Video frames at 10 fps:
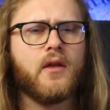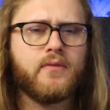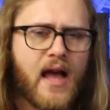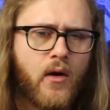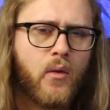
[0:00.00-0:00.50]

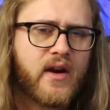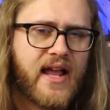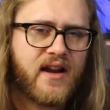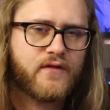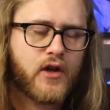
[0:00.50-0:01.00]
now I want to
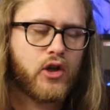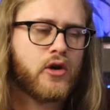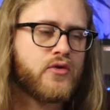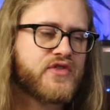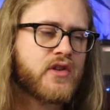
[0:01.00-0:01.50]
kind of
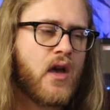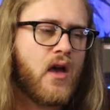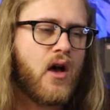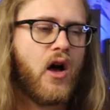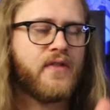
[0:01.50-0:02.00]
close
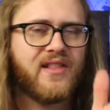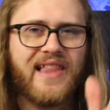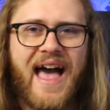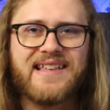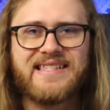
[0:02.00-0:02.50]
on the
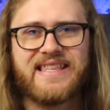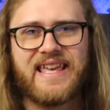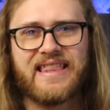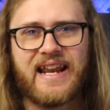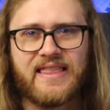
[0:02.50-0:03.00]
last
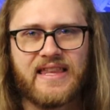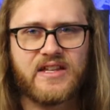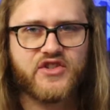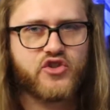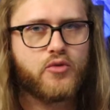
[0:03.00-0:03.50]
thing that I
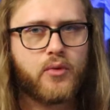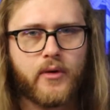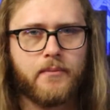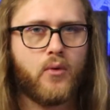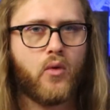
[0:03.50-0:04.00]
think is
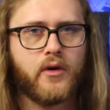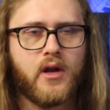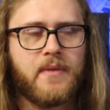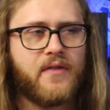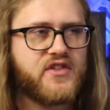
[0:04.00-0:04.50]
super
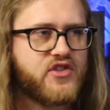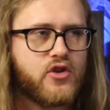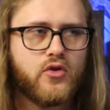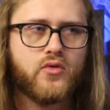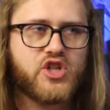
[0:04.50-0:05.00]
important about this
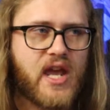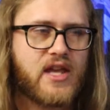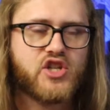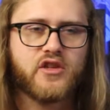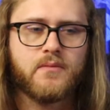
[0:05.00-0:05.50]
new
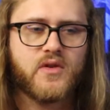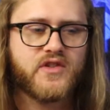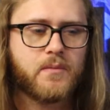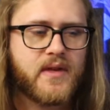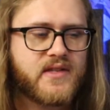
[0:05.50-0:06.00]
change in the
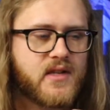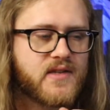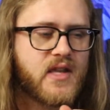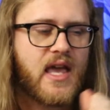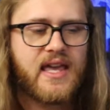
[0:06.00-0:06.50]
music
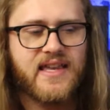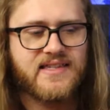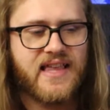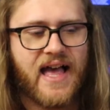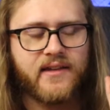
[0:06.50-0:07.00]
business,
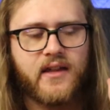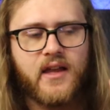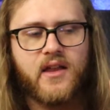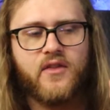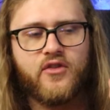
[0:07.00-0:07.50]
is that
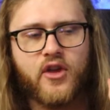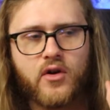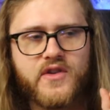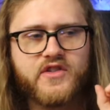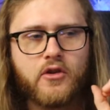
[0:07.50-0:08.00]

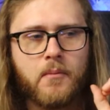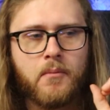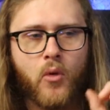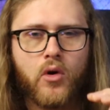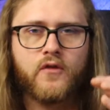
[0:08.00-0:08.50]
there is
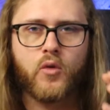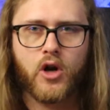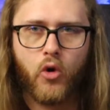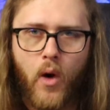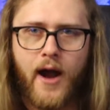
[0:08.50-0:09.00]
more of a
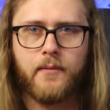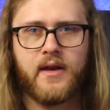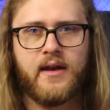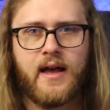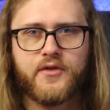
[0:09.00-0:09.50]

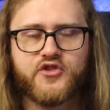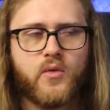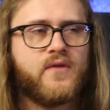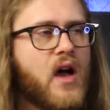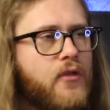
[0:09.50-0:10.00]
requirement now. So
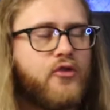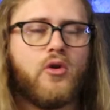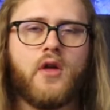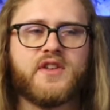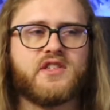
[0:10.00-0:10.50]
we've gone
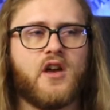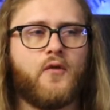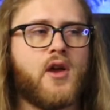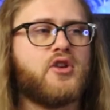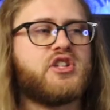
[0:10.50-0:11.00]
through all this
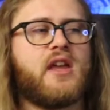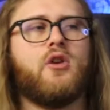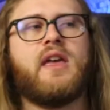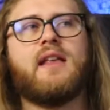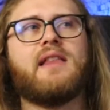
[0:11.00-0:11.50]
stuff. We
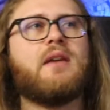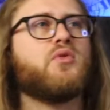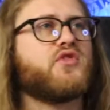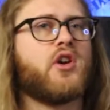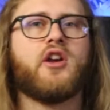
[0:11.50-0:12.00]
understand, okay,
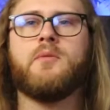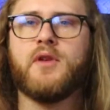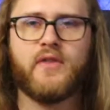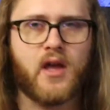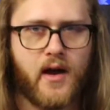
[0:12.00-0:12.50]
labels aren't going to
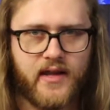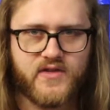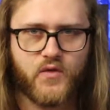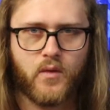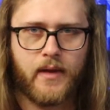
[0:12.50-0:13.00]
build the
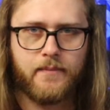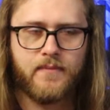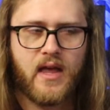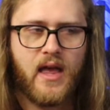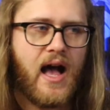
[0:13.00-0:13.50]
audience for me.
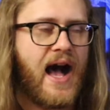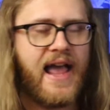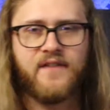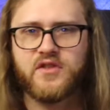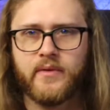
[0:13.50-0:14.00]

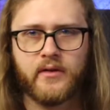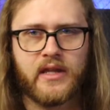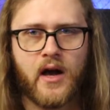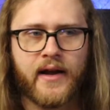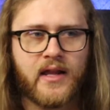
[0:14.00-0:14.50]
I have to build
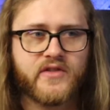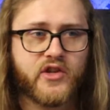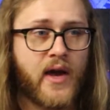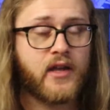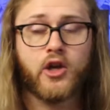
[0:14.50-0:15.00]
the audience.
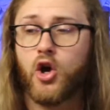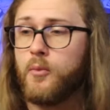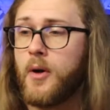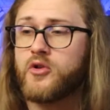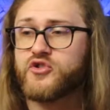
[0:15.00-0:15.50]
So I can
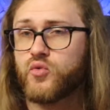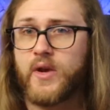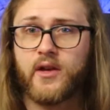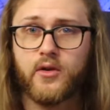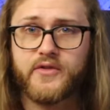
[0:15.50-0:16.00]
go post
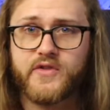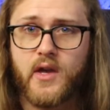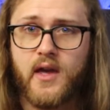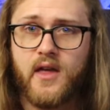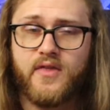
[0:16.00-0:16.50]

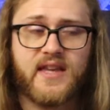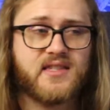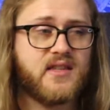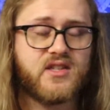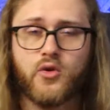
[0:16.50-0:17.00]
reels. Thanks
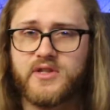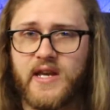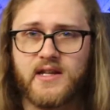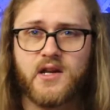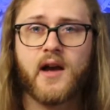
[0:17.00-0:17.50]
to this whole
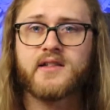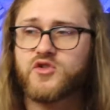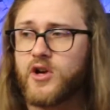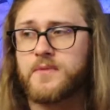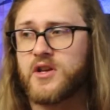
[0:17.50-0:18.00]
TikTok
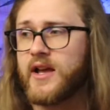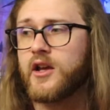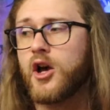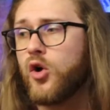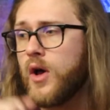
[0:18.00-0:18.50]
disruption, I
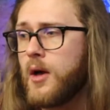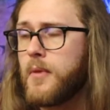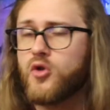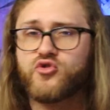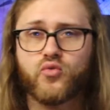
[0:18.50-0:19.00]
can go
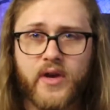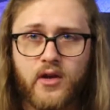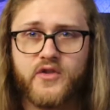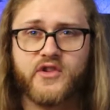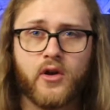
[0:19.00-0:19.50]
post
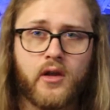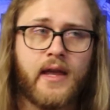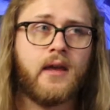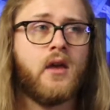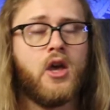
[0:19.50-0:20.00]
reels on,
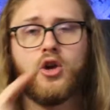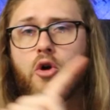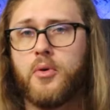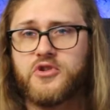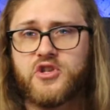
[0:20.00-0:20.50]
like,
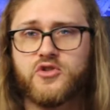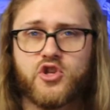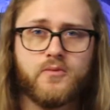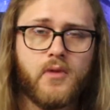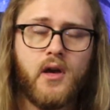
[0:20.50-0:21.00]
go post
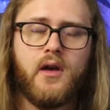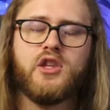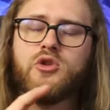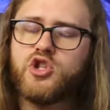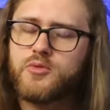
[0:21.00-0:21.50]
YouTube, uh,
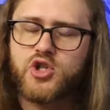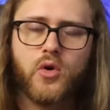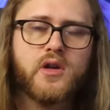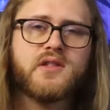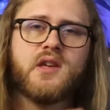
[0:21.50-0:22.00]
YouTube
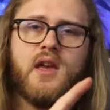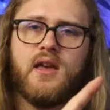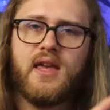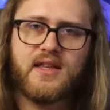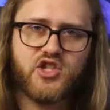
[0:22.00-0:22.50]
shorts,
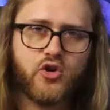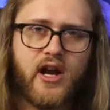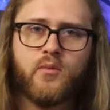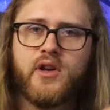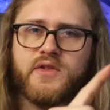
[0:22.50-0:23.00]

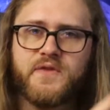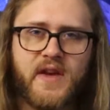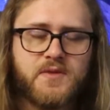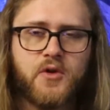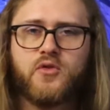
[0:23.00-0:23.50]
Instagram reels,
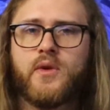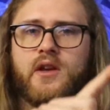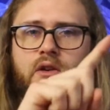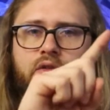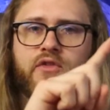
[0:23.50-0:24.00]
Facebook
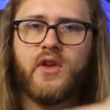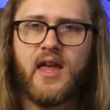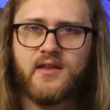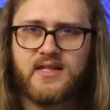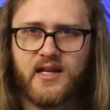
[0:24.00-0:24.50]
reels,
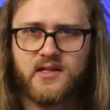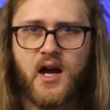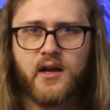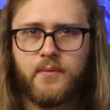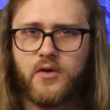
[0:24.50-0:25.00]
and TikTok